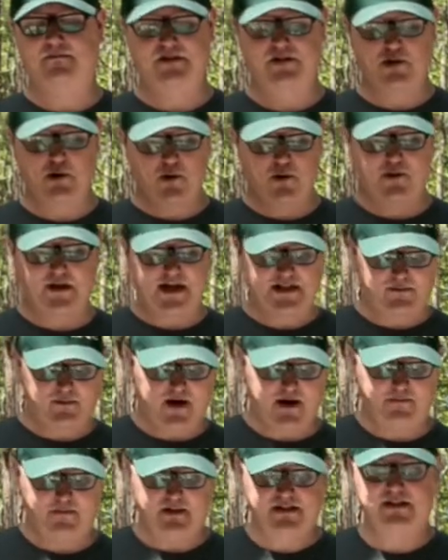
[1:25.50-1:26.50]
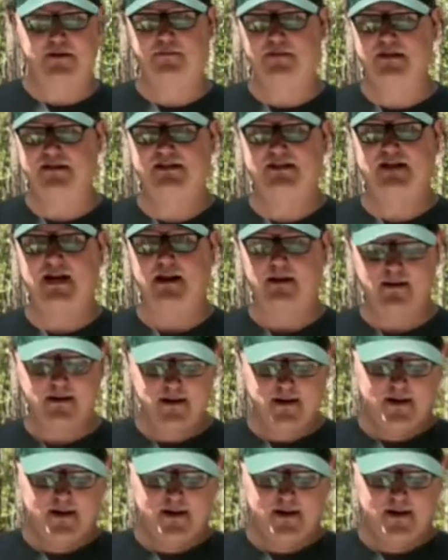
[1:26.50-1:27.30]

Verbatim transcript: So that's why I picked up this set.